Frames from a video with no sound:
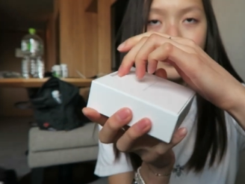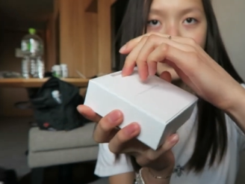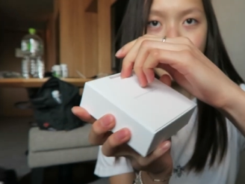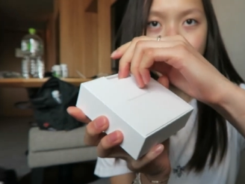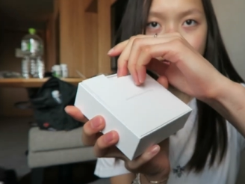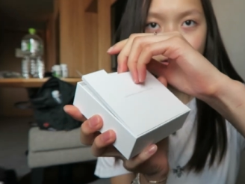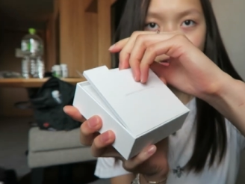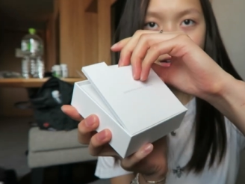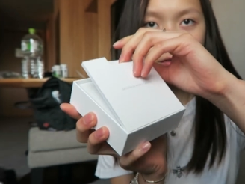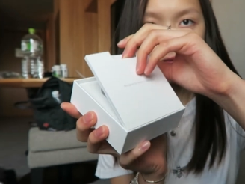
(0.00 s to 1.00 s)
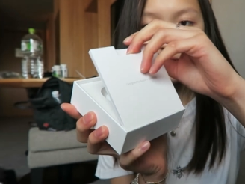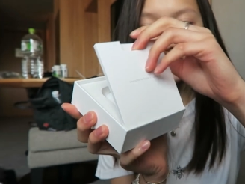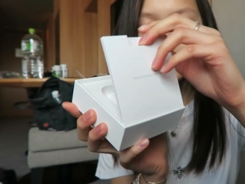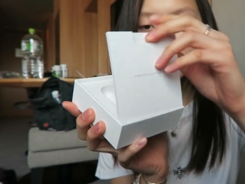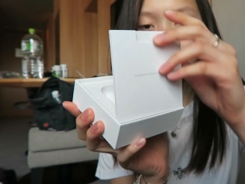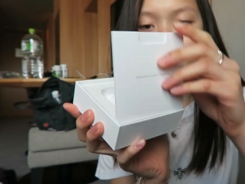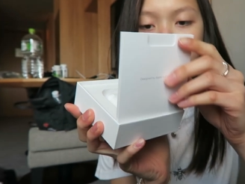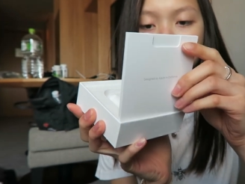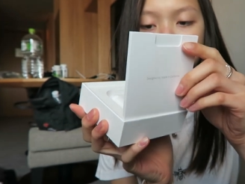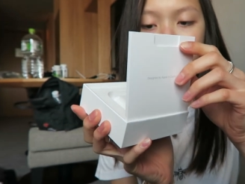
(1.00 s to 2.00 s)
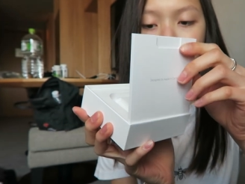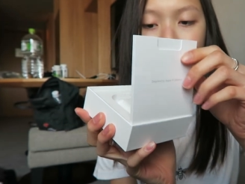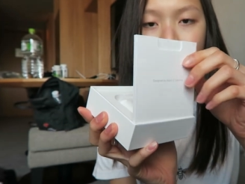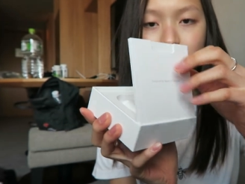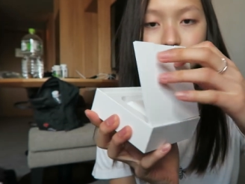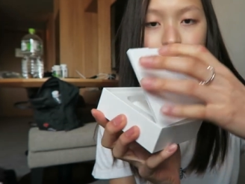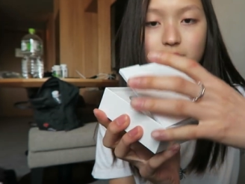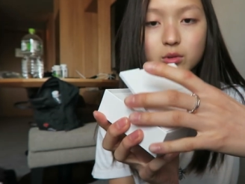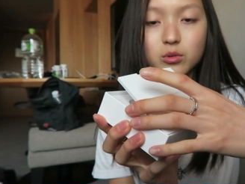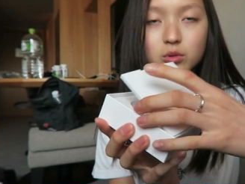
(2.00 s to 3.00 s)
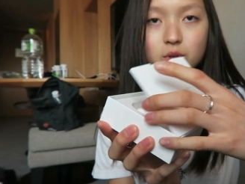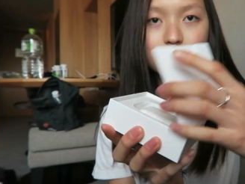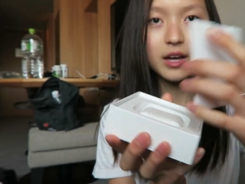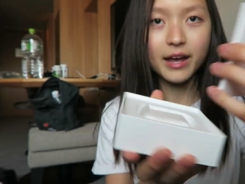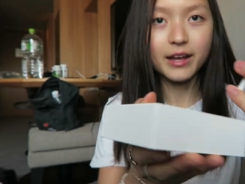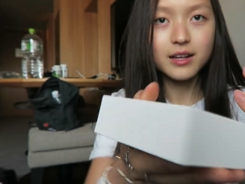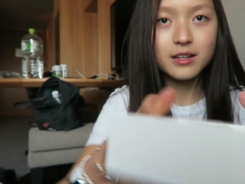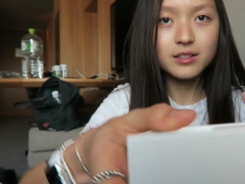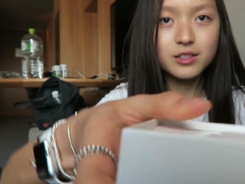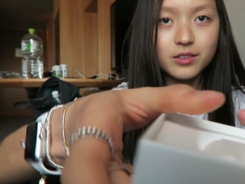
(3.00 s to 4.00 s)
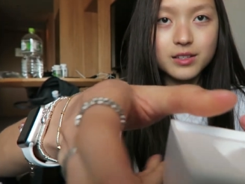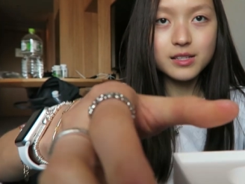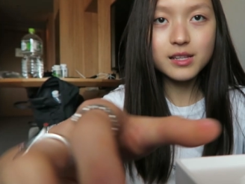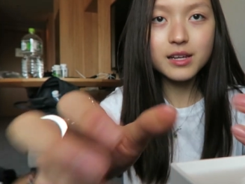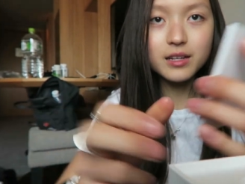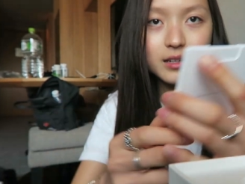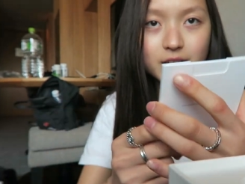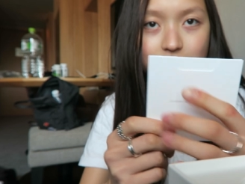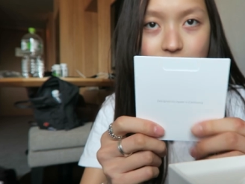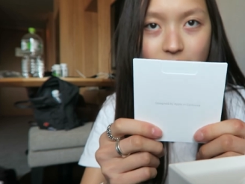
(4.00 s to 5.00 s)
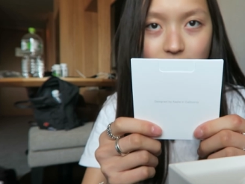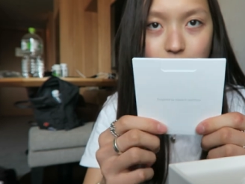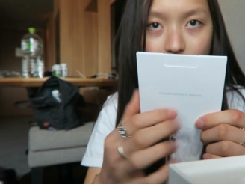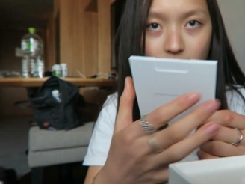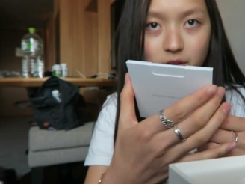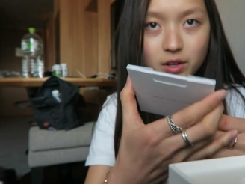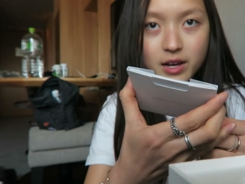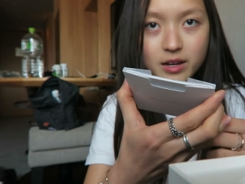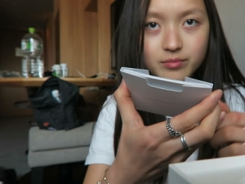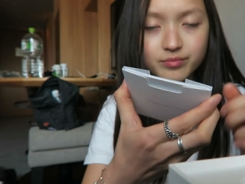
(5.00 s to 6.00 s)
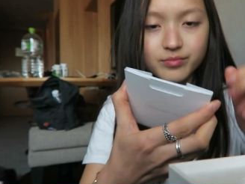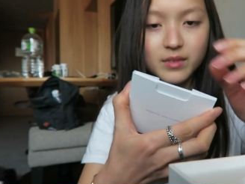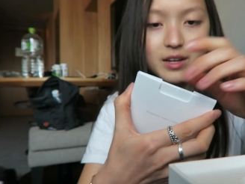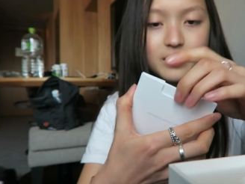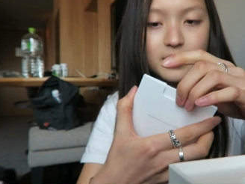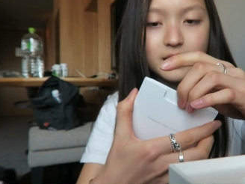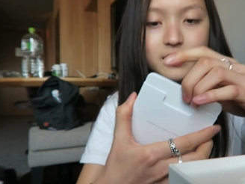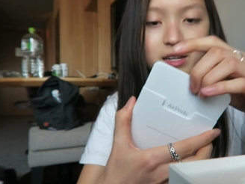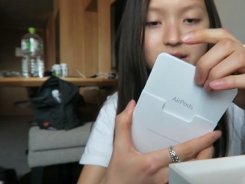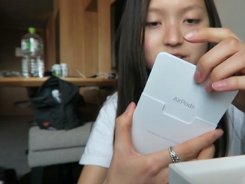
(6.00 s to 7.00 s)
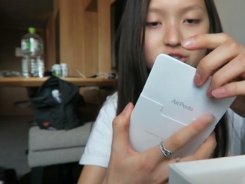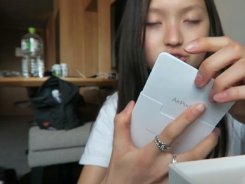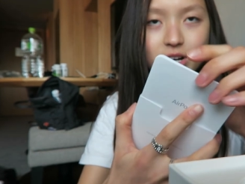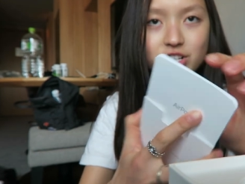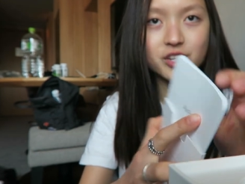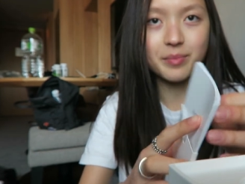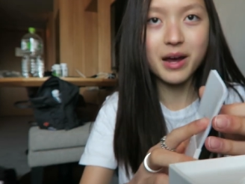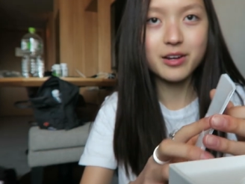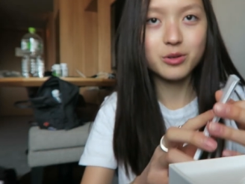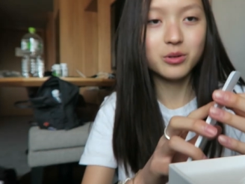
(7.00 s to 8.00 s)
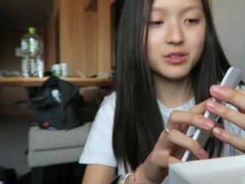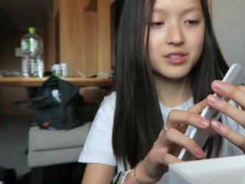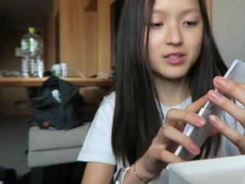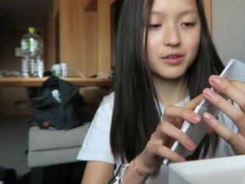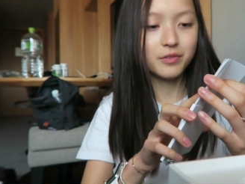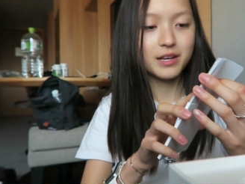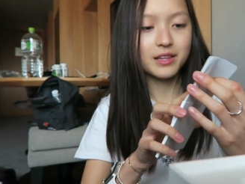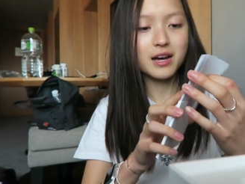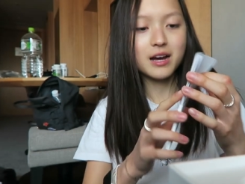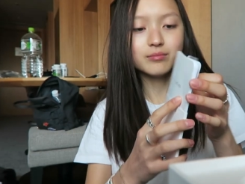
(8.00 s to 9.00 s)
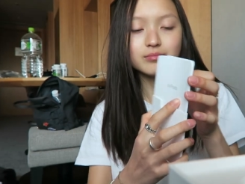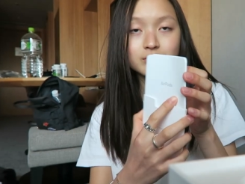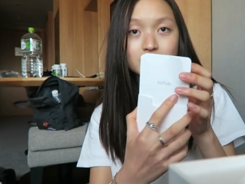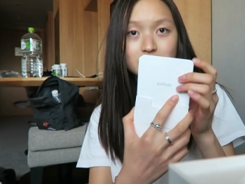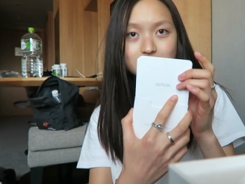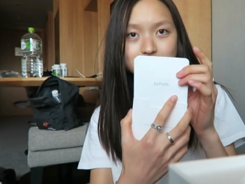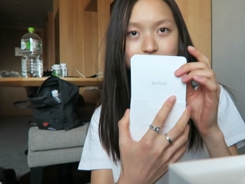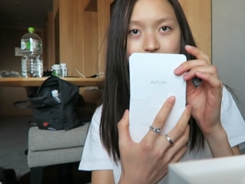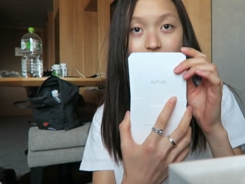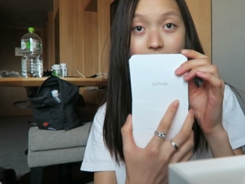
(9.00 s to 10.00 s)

And you lift this. Ooh, okay. So this is like a thick booklet. I think it's like instruction manual and stuff like that. It says